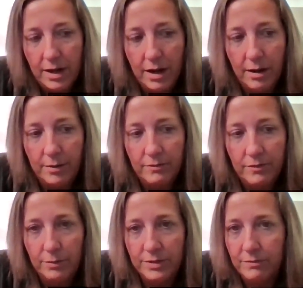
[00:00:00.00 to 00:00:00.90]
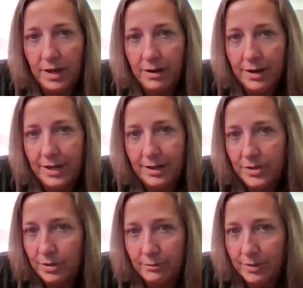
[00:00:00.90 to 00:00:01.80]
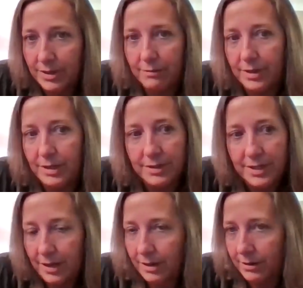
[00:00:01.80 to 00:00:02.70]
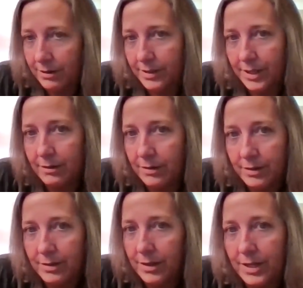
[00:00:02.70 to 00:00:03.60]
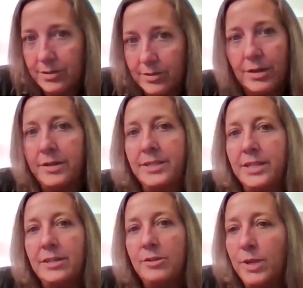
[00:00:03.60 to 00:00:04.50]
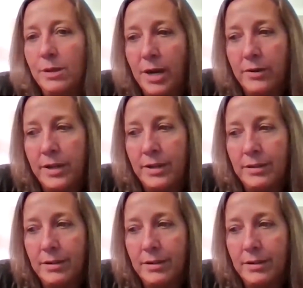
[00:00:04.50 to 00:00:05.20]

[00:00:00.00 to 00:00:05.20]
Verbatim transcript: Uh, he was very in tune with it when he was here, and he he started to teach me about it.